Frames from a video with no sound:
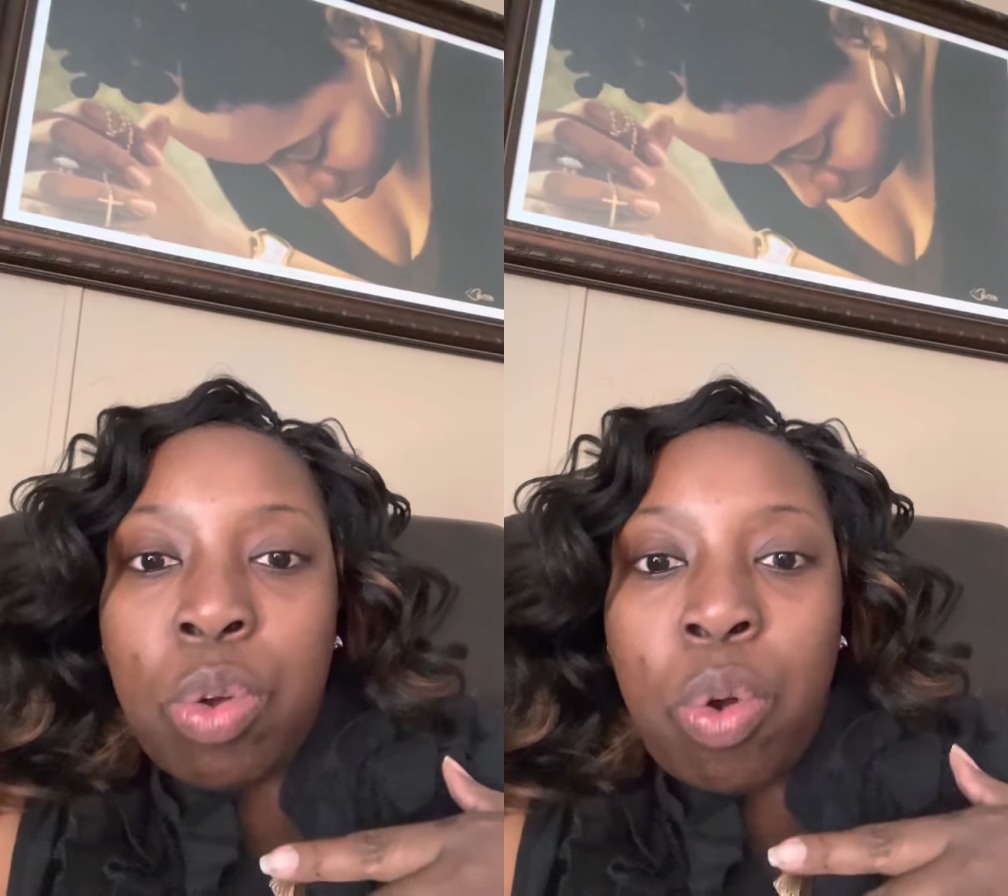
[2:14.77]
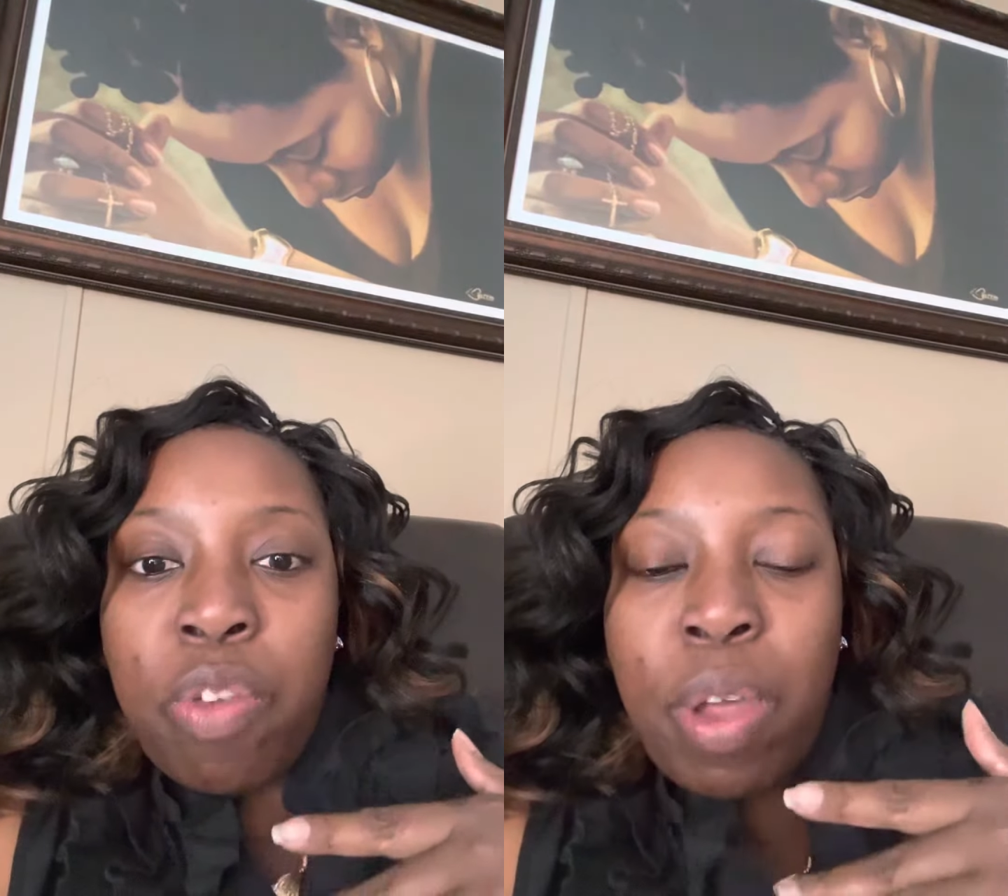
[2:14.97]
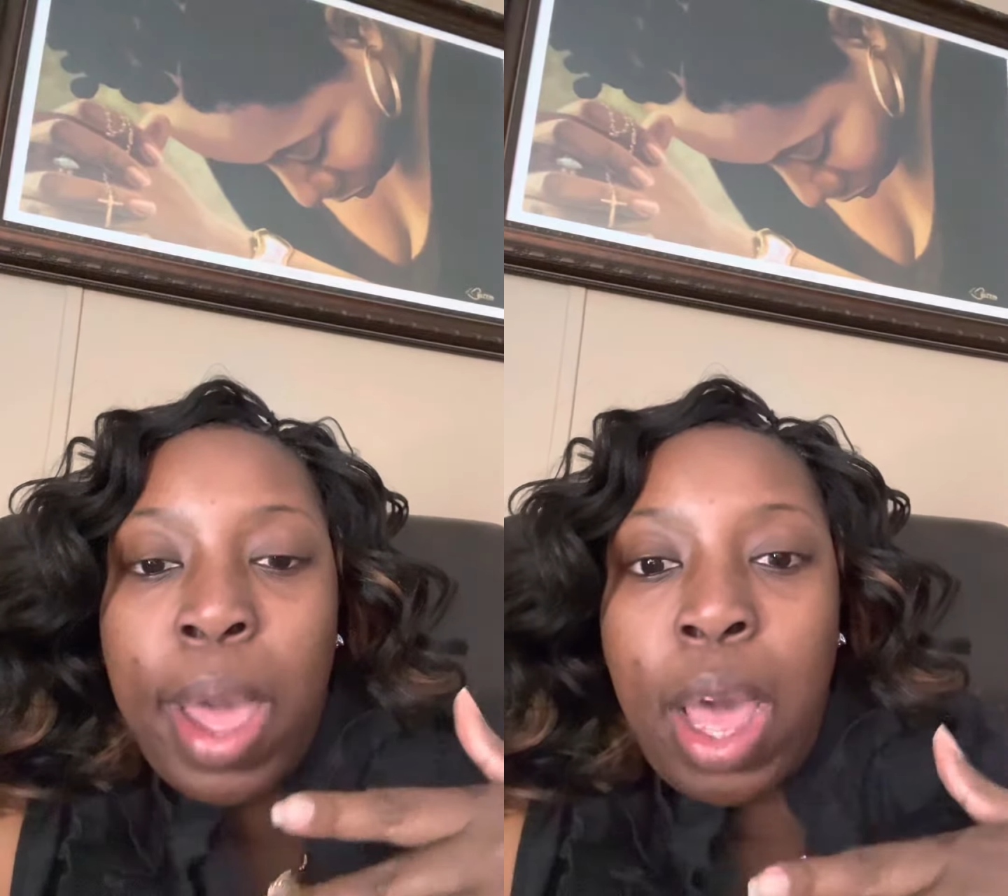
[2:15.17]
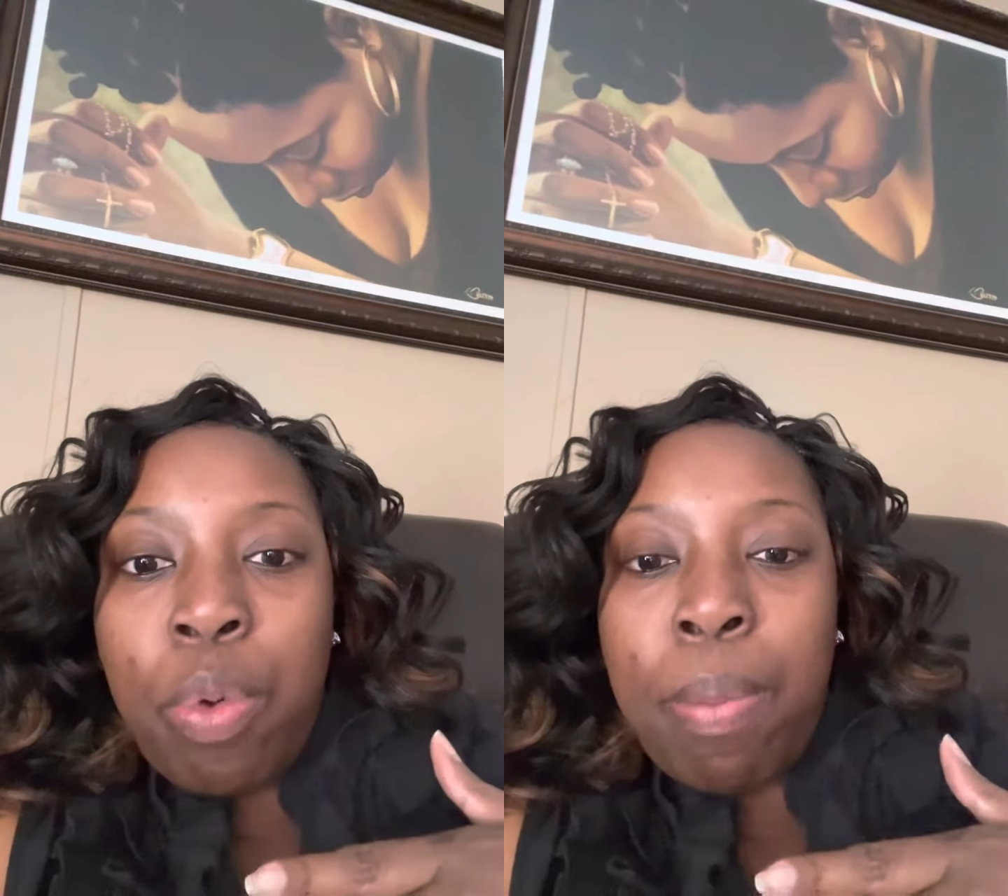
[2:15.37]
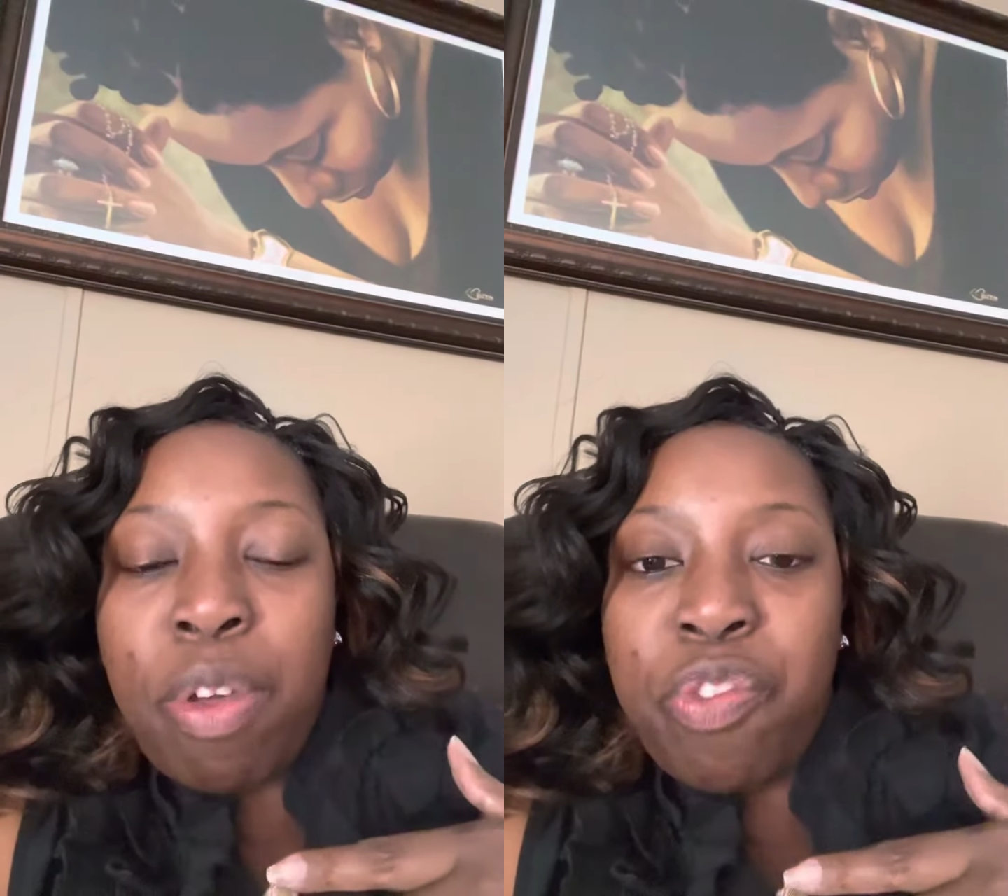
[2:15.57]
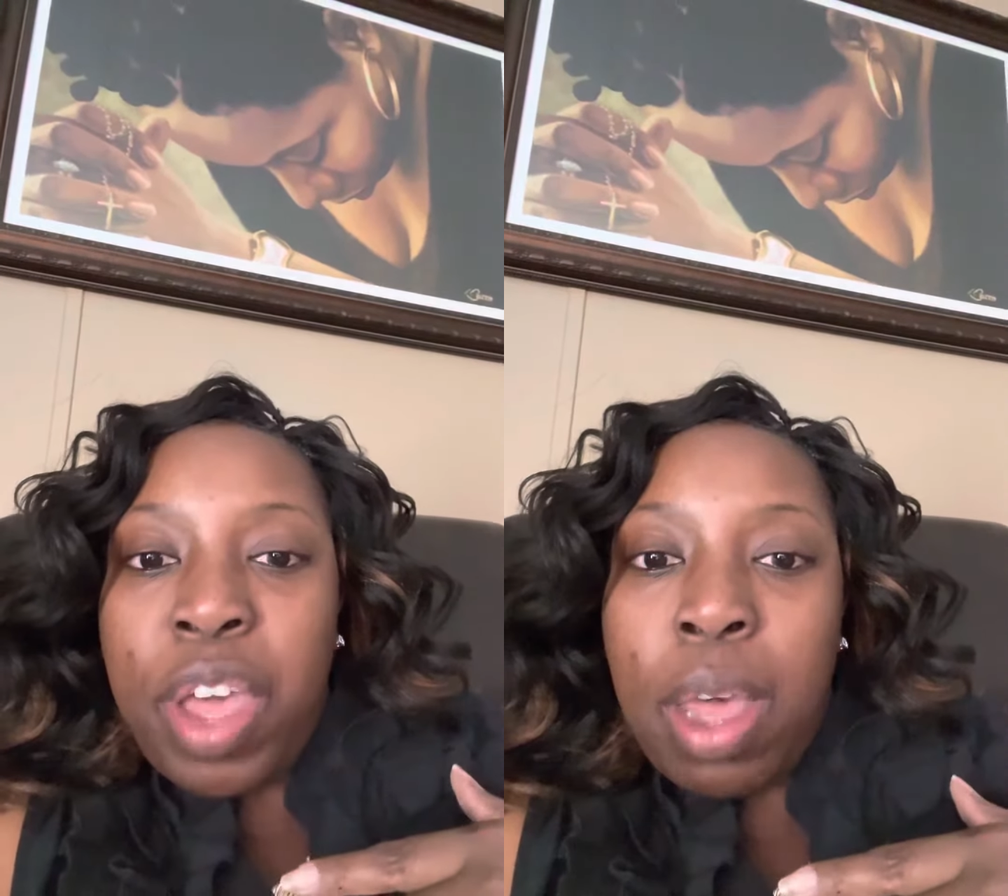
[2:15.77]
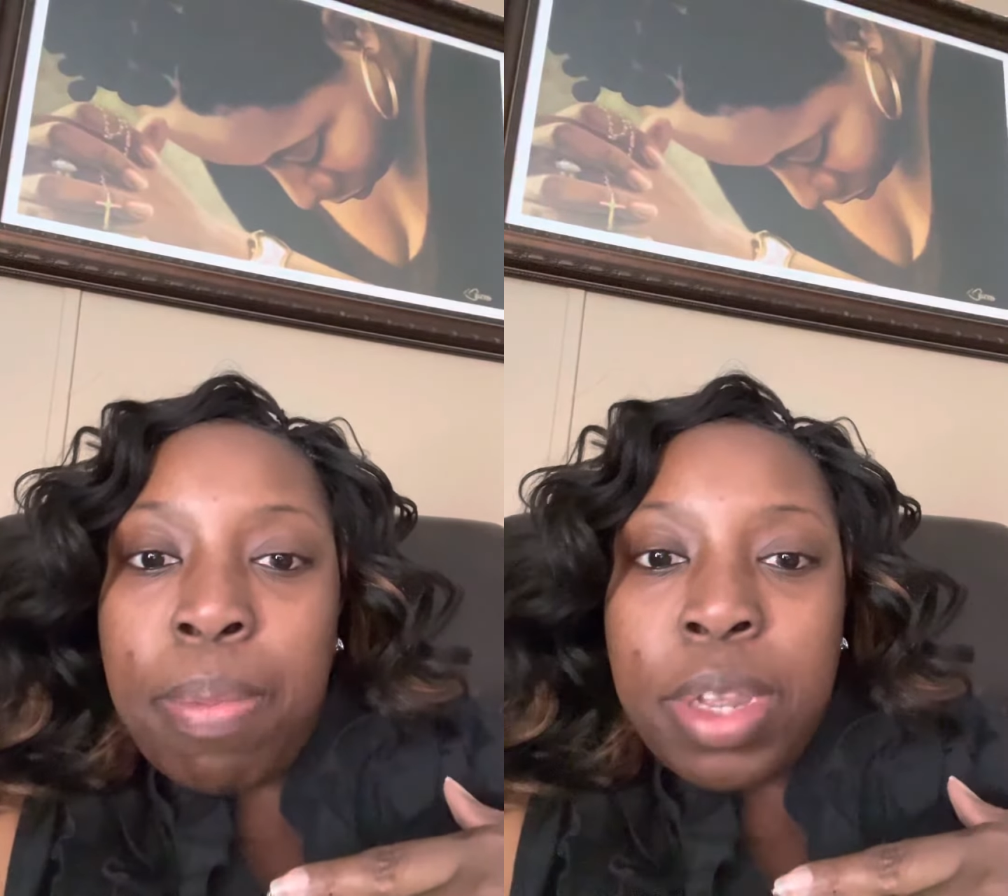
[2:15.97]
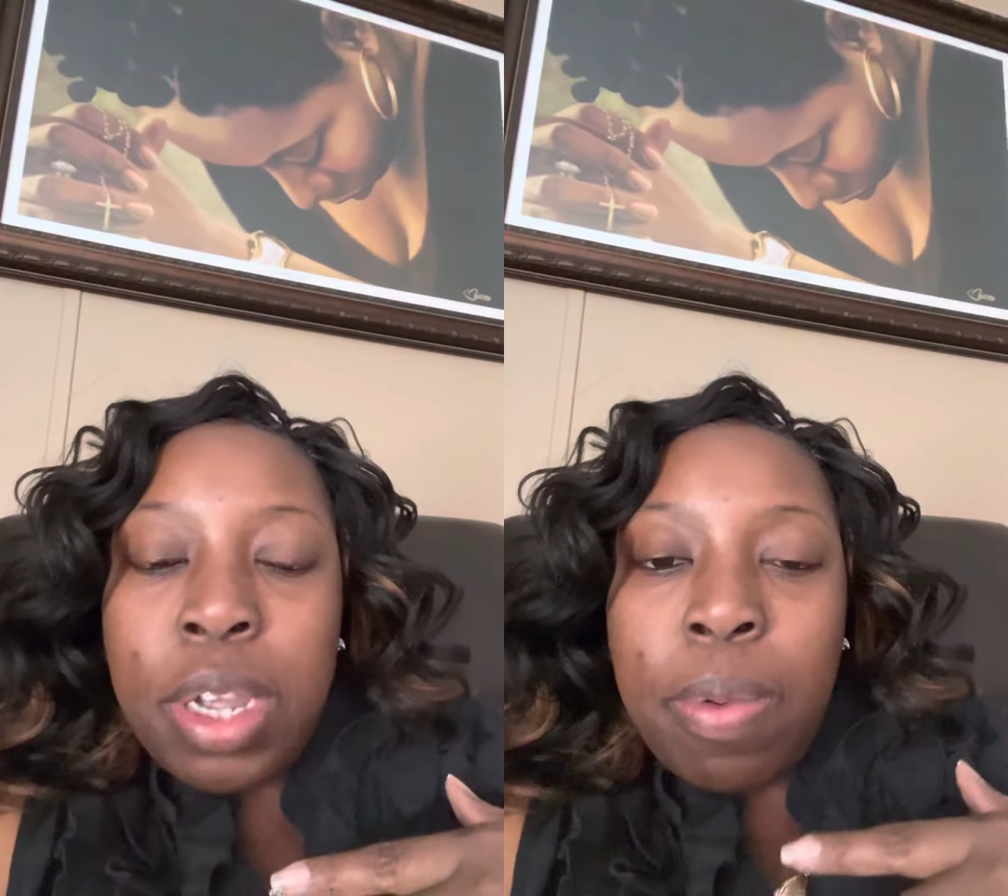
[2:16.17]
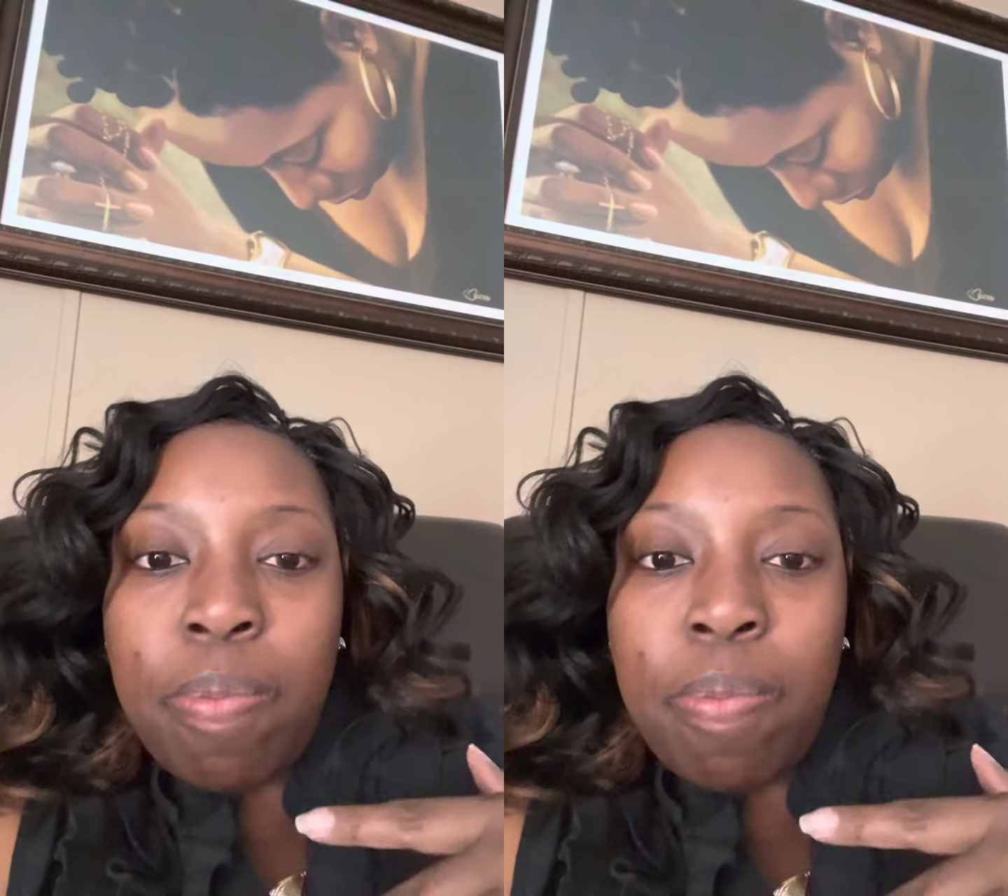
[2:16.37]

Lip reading: or if I'm out with my family